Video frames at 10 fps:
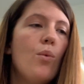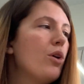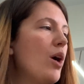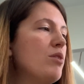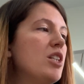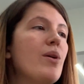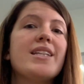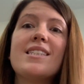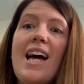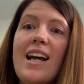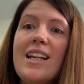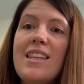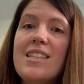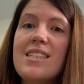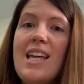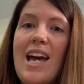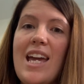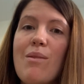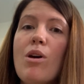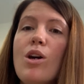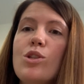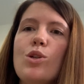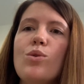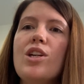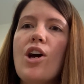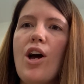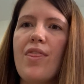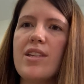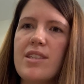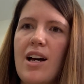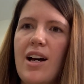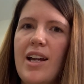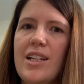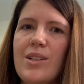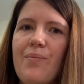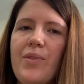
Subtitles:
we're going to do exactly the same to the other side.